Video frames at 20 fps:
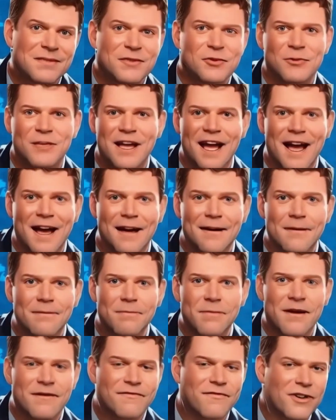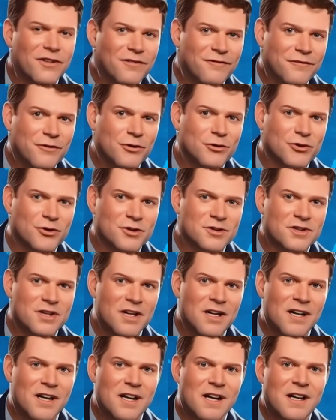So yeah, My Funded Futures.
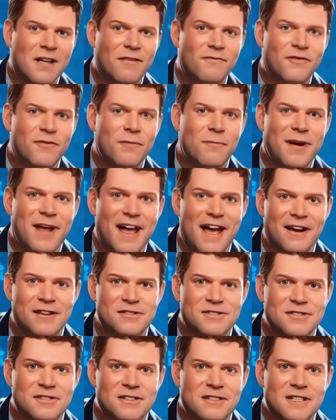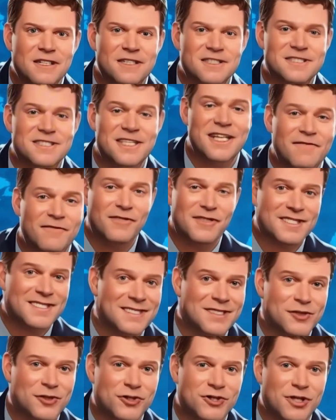Come for the payouts. Stay for the
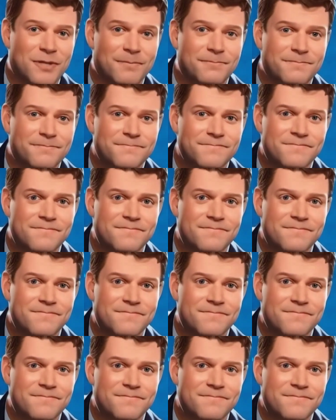censorship.